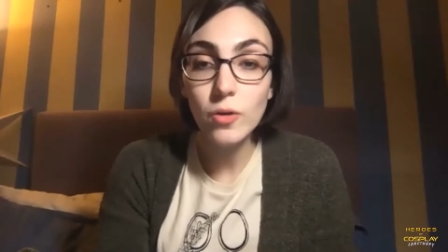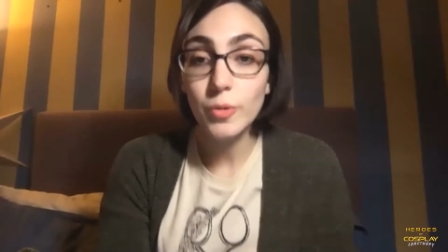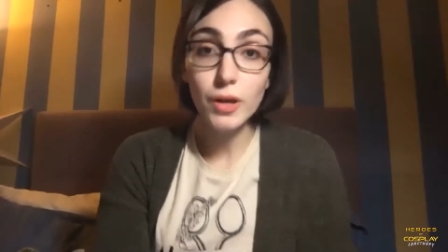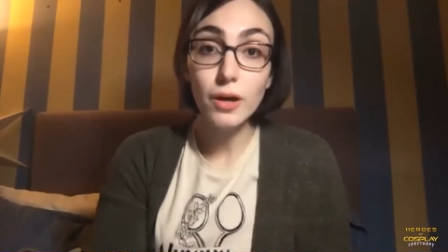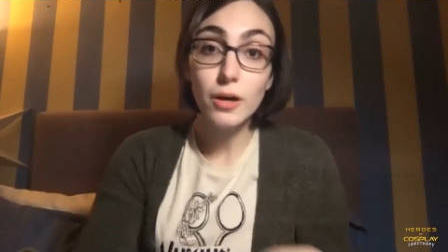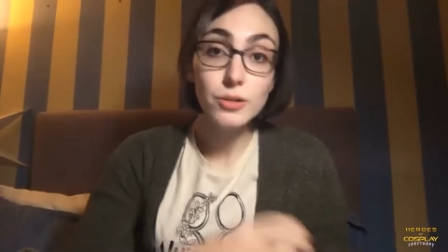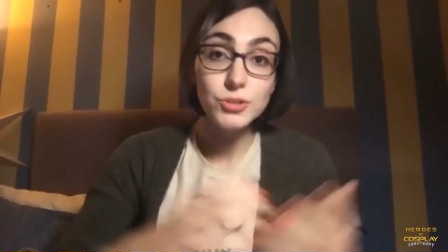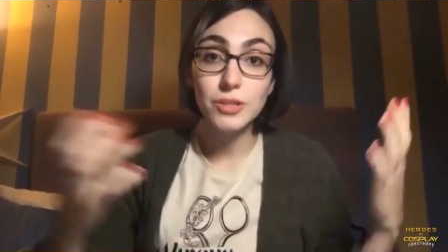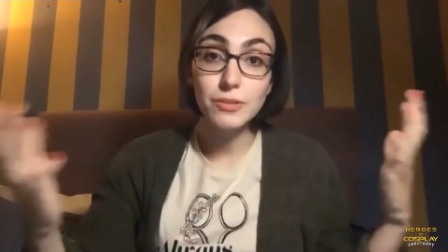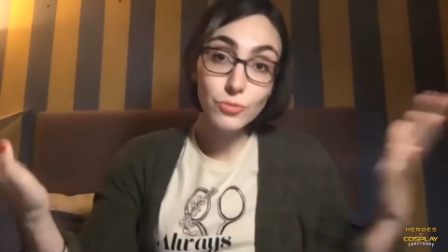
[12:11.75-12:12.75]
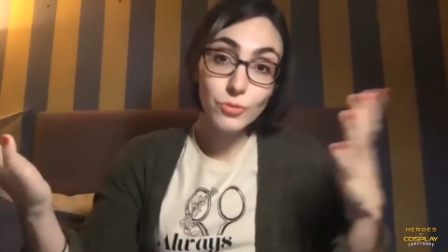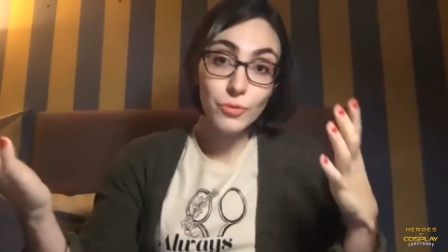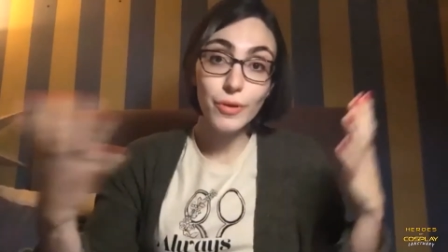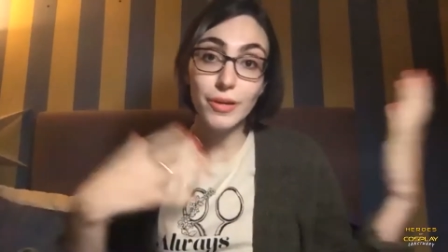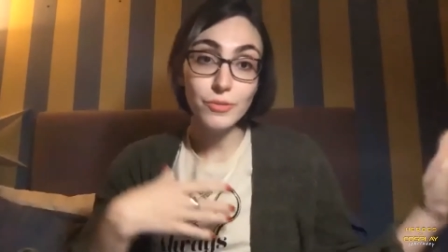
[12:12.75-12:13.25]
Oh my gosh, like you look
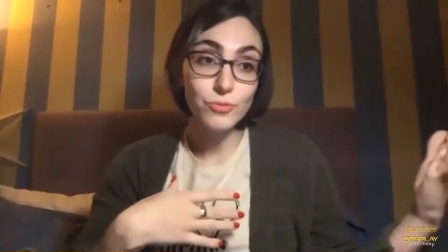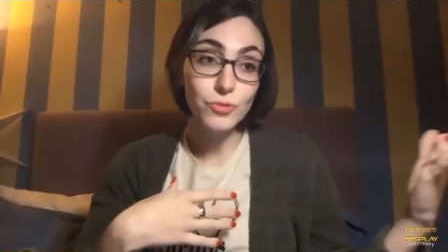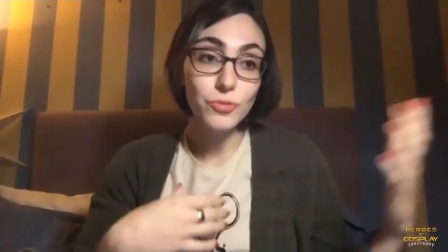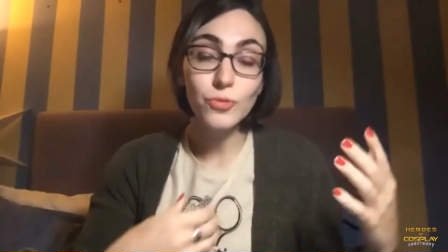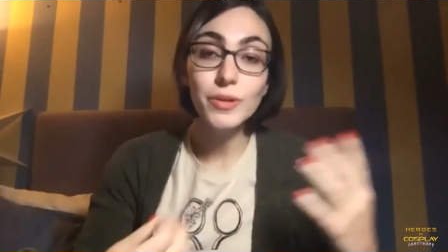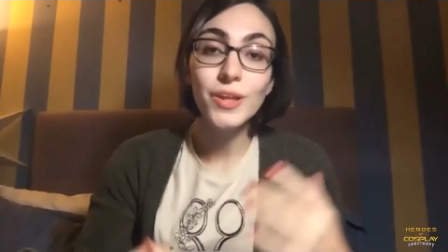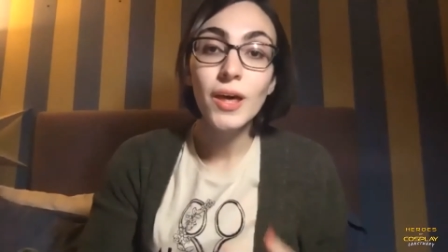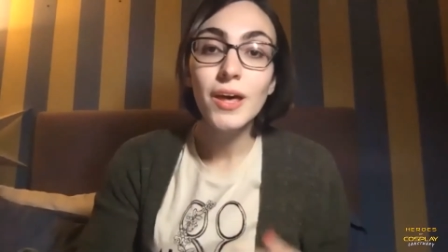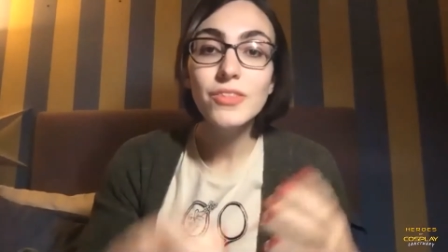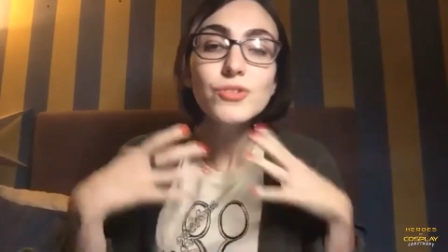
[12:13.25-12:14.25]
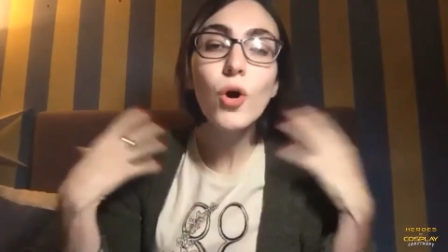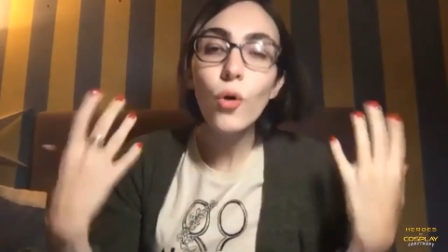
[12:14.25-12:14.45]
great, you too. And the whole